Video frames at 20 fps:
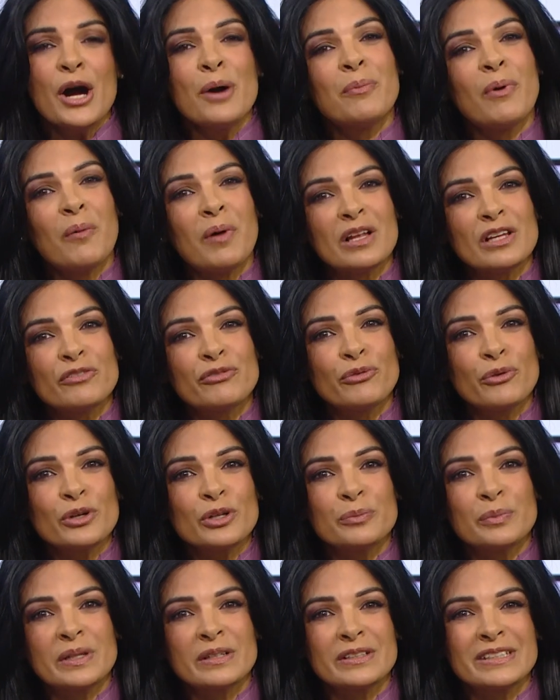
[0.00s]
But while
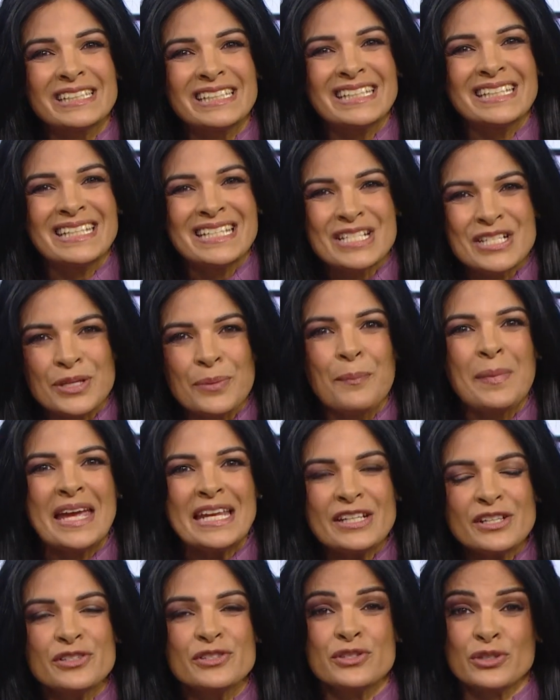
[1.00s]
affordability is the
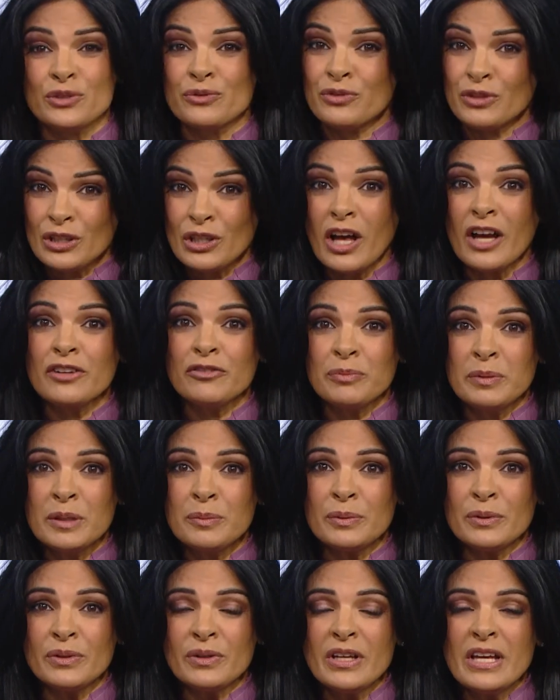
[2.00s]
main concern for a lot of
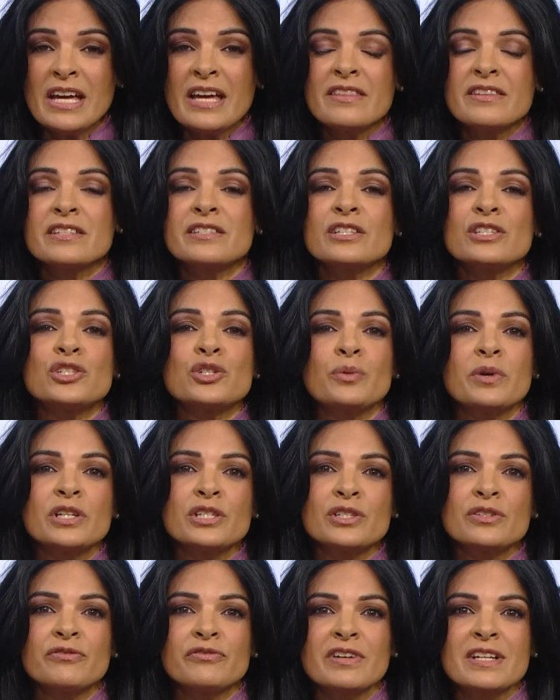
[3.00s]
people, the
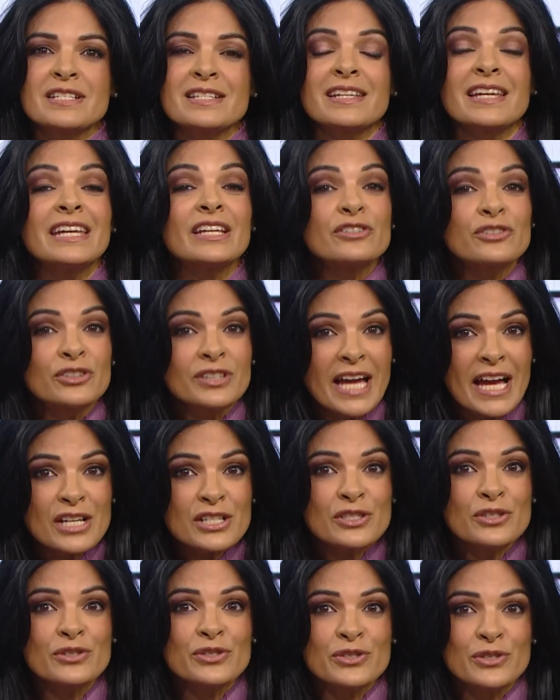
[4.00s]
situation facing
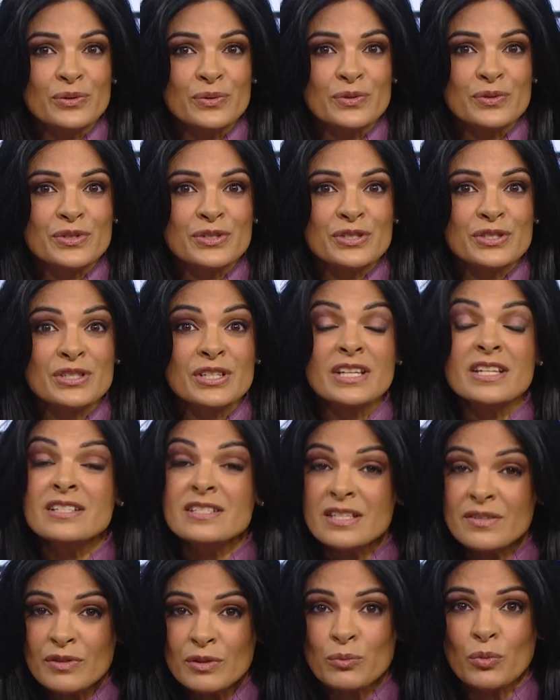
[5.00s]
international students
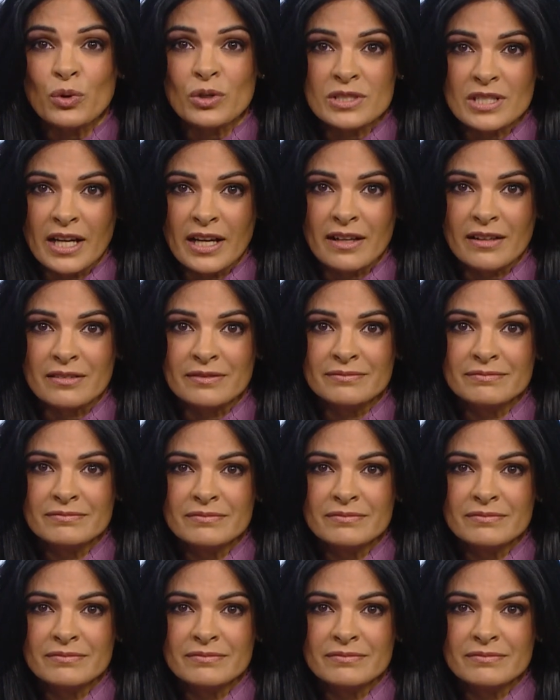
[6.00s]
is even more dire.